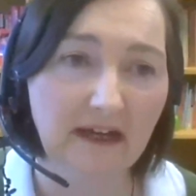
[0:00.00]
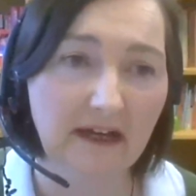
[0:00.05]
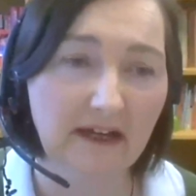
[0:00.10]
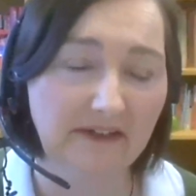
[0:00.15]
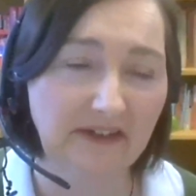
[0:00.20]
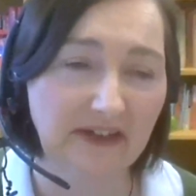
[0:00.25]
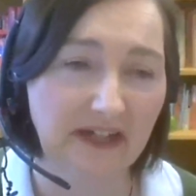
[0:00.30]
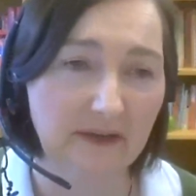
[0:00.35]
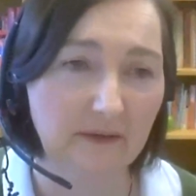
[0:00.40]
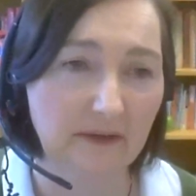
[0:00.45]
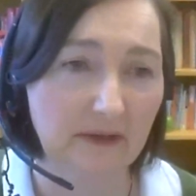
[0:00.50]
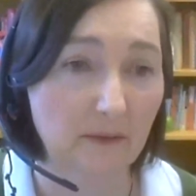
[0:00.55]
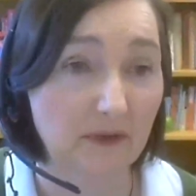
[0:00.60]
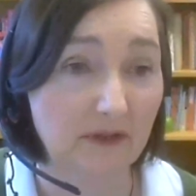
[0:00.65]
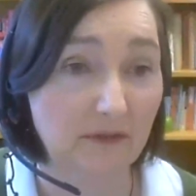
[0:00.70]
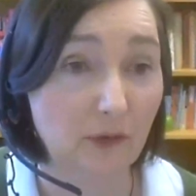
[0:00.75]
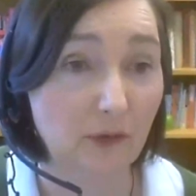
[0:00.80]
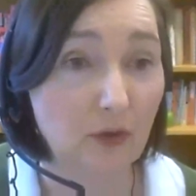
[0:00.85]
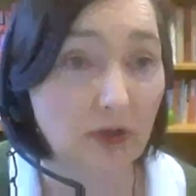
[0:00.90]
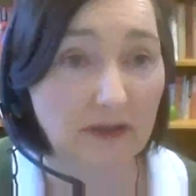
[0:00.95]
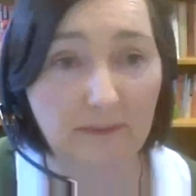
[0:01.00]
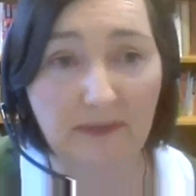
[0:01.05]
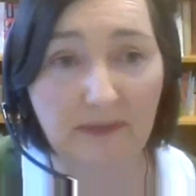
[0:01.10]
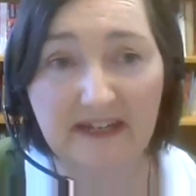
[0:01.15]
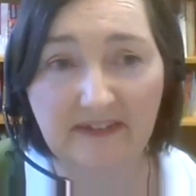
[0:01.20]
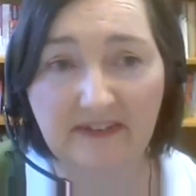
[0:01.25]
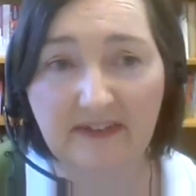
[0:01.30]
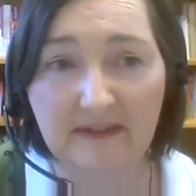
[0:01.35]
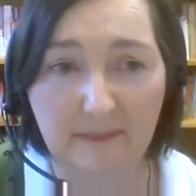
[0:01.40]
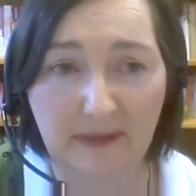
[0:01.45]
I say, you know, we've all got a
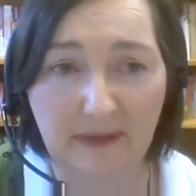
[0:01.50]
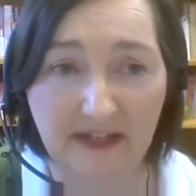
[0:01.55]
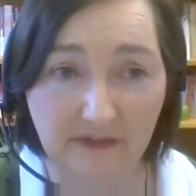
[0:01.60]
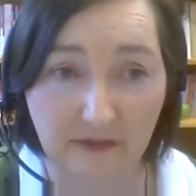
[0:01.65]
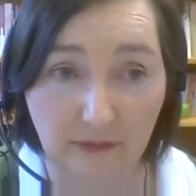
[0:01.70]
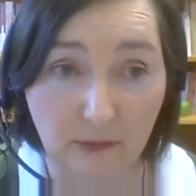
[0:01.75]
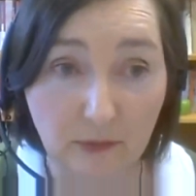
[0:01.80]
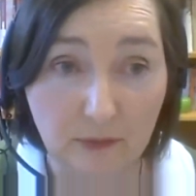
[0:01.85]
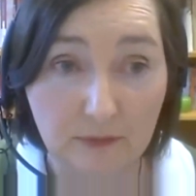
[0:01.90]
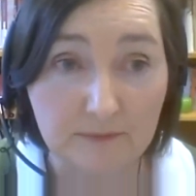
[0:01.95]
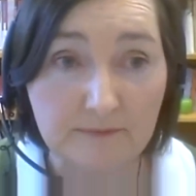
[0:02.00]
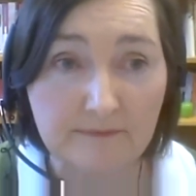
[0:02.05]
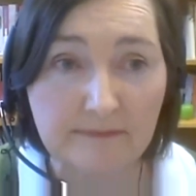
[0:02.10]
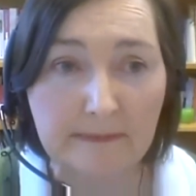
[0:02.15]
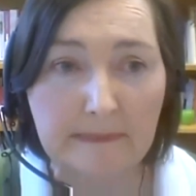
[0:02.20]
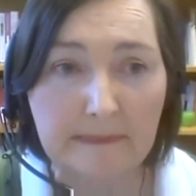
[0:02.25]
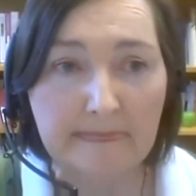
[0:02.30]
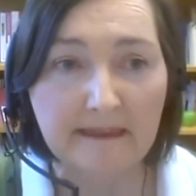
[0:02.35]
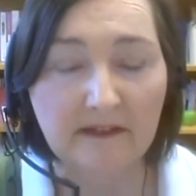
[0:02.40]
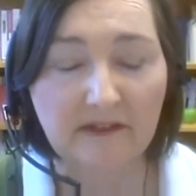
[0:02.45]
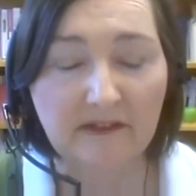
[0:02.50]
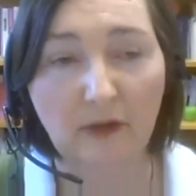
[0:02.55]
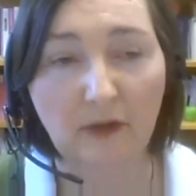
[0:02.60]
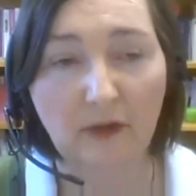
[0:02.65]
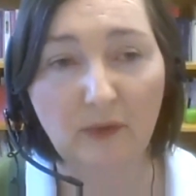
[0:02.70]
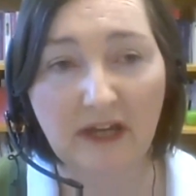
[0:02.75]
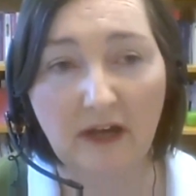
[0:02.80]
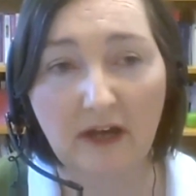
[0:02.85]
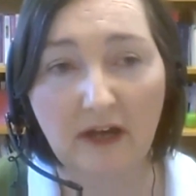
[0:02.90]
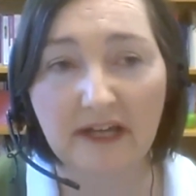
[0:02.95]
piece of the puzzle so
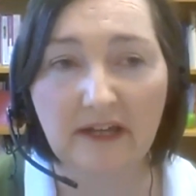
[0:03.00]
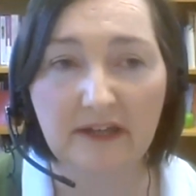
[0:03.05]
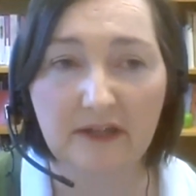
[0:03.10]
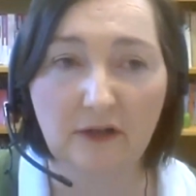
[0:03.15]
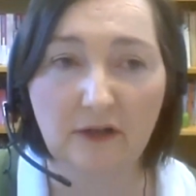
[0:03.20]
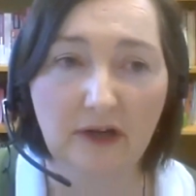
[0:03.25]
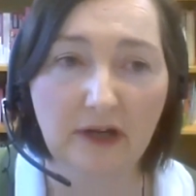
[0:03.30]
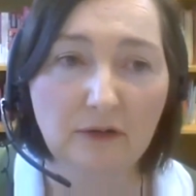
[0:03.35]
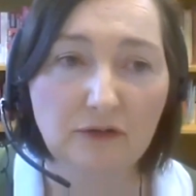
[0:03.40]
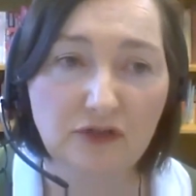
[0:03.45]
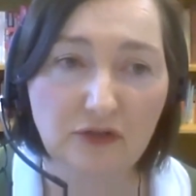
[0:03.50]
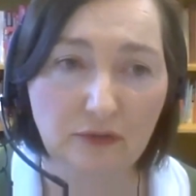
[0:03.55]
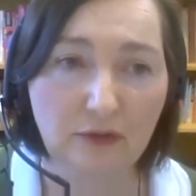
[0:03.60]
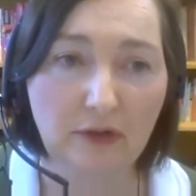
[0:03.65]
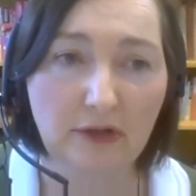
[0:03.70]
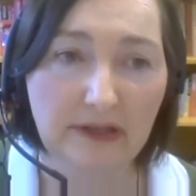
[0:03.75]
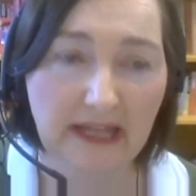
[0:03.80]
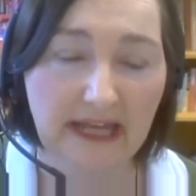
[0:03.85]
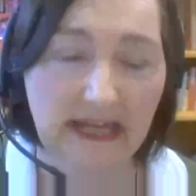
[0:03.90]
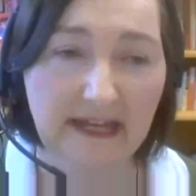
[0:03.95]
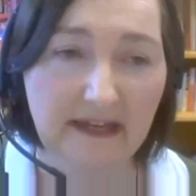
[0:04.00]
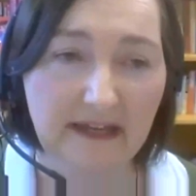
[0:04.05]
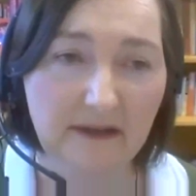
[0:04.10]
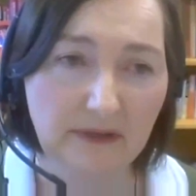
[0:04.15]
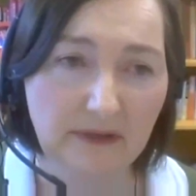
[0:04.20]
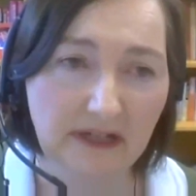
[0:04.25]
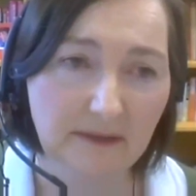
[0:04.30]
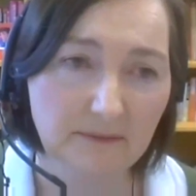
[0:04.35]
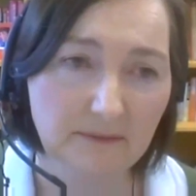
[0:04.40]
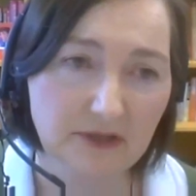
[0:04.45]
we i you know i'll draw on that
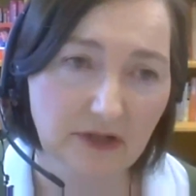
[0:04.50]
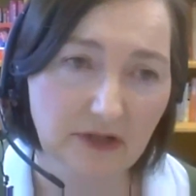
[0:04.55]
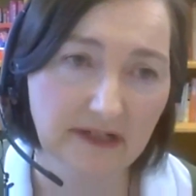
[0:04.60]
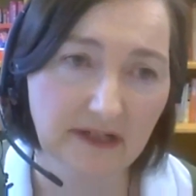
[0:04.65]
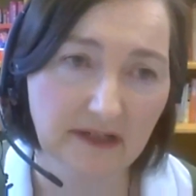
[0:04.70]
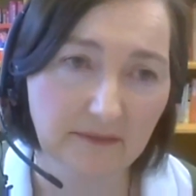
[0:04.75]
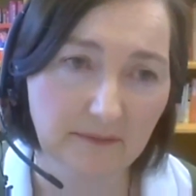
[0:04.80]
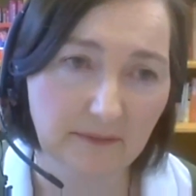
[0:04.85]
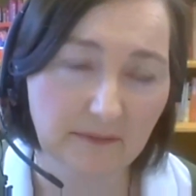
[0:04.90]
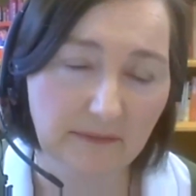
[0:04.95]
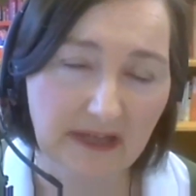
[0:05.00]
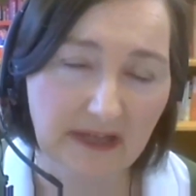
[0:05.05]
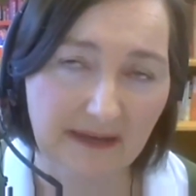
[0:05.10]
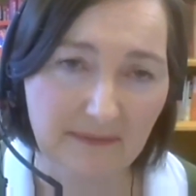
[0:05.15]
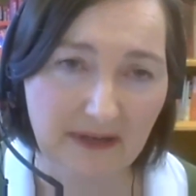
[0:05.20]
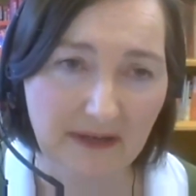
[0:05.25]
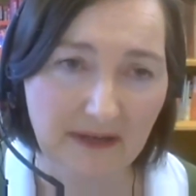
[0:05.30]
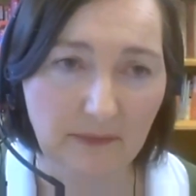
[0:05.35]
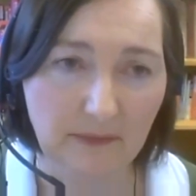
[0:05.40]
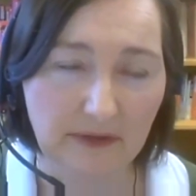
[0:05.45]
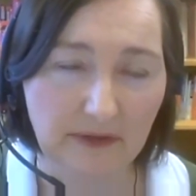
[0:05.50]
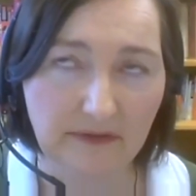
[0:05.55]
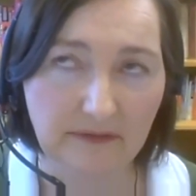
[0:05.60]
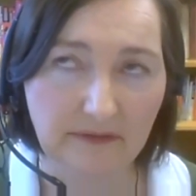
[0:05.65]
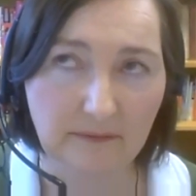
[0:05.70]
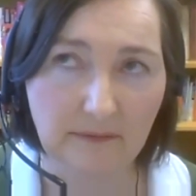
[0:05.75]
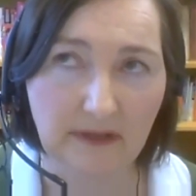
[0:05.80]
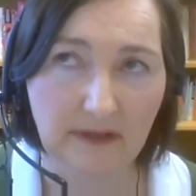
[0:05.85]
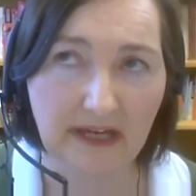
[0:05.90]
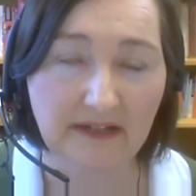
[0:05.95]
when i'm trying to come up with
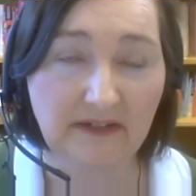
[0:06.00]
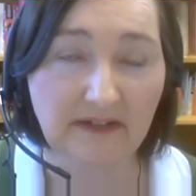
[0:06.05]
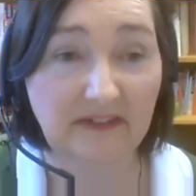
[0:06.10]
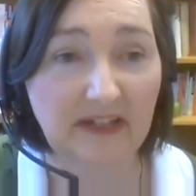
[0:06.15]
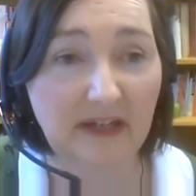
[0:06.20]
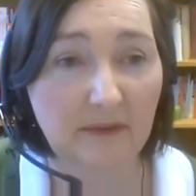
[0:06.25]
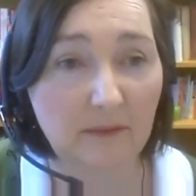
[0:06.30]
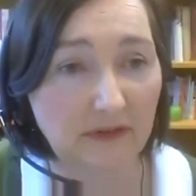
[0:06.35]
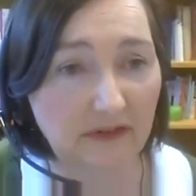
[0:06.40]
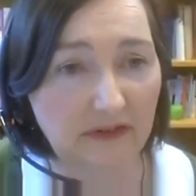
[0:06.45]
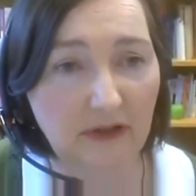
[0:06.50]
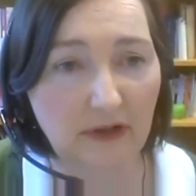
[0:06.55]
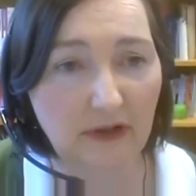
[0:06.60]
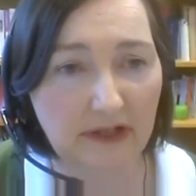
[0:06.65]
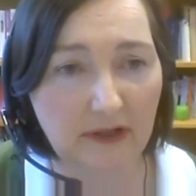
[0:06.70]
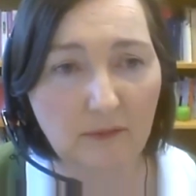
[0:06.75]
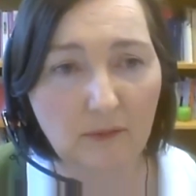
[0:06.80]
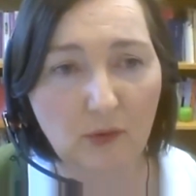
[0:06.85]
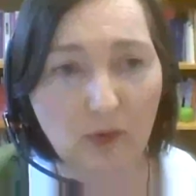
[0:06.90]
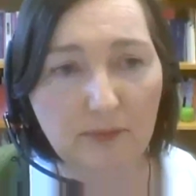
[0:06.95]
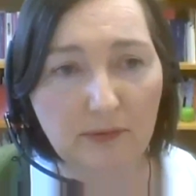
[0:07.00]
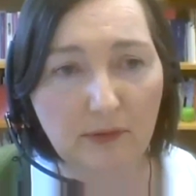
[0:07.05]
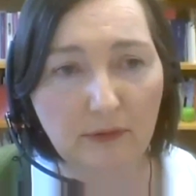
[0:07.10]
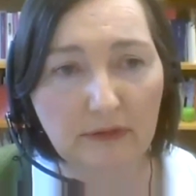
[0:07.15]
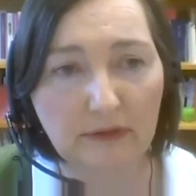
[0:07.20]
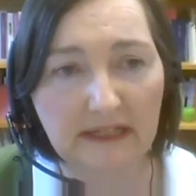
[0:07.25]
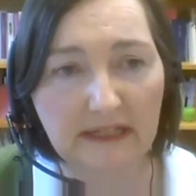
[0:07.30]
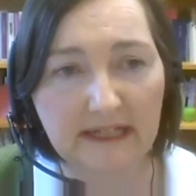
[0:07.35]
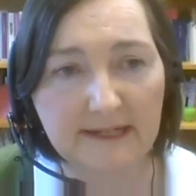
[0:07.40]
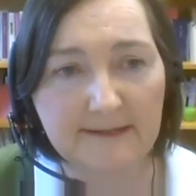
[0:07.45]
understand what's going on more
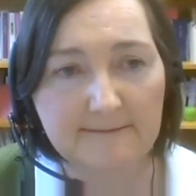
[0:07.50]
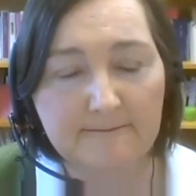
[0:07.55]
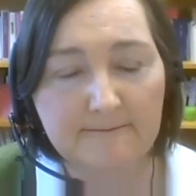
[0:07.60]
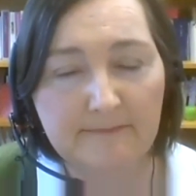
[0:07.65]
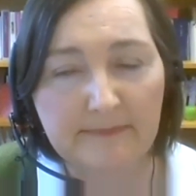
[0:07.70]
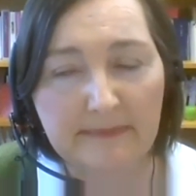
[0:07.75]
broadly